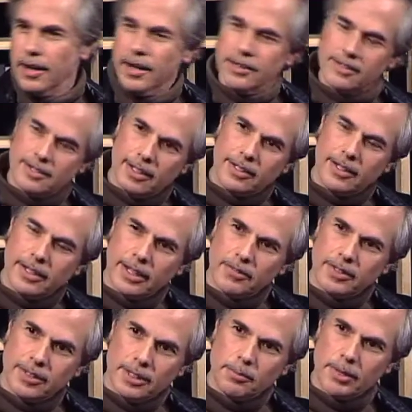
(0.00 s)
And suddenly
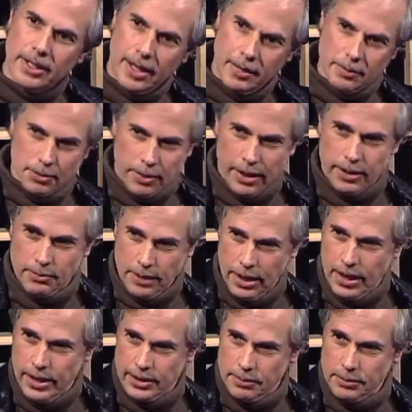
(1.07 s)
everything became the bottom
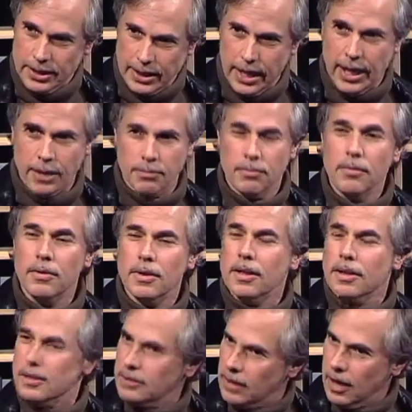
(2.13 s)
line and became
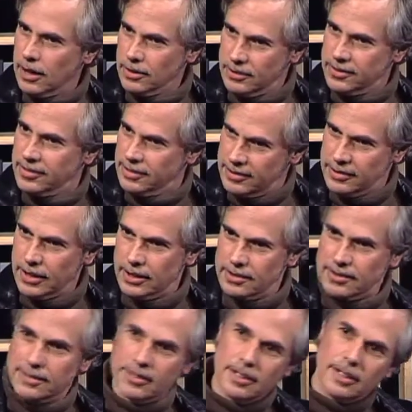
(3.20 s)
dollars and
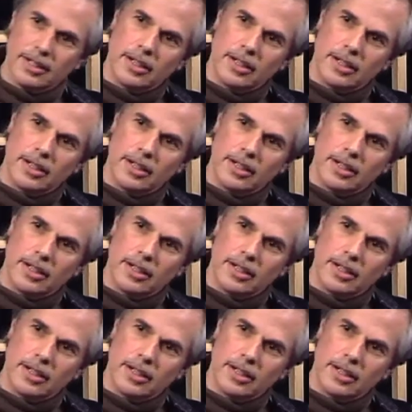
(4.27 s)
cents.